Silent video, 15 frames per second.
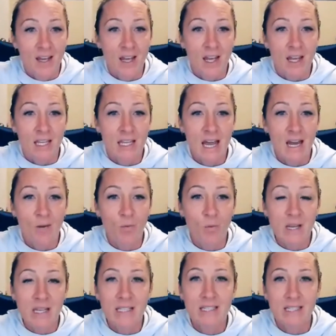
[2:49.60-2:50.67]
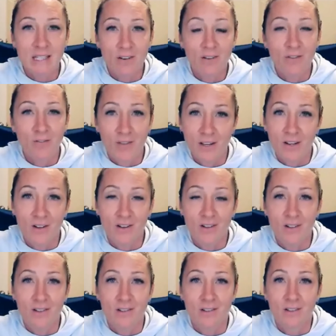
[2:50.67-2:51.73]
Yet we still feel
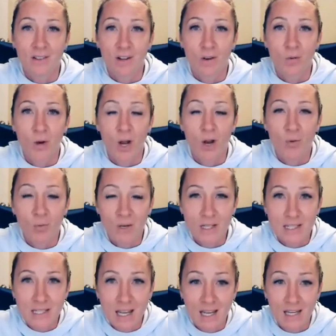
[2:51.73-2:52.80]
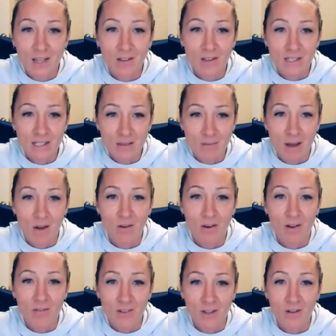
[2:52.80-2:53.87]
a ridiculous amount
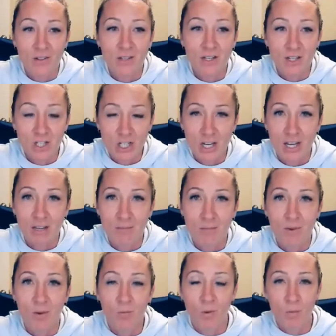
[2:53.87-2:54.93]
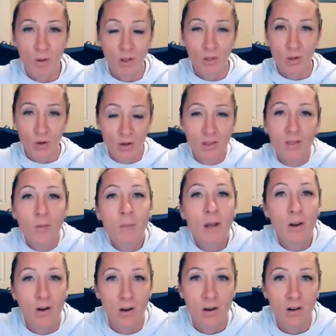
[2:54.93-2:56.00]
of guilt and shame when we look in the
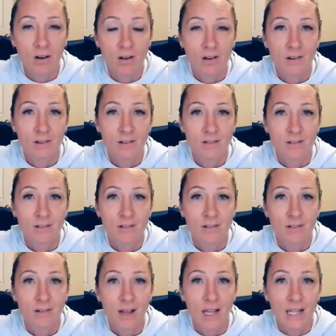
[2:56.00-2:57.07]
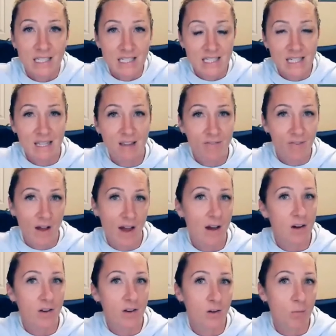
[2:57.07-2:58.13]
mirror and see the fat
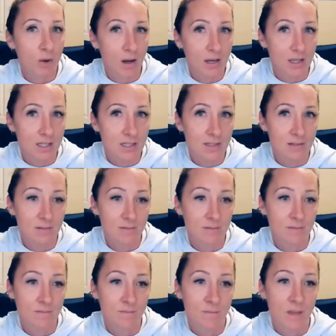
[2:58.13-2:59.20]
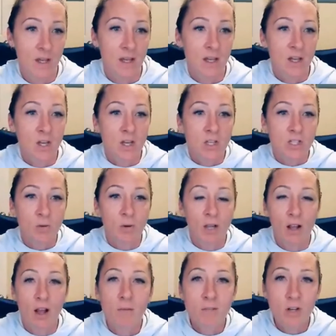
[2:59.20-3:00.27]
on our bodies. So when it
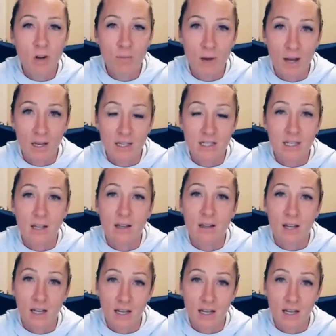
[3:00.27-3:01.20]
comes to our bodies, like I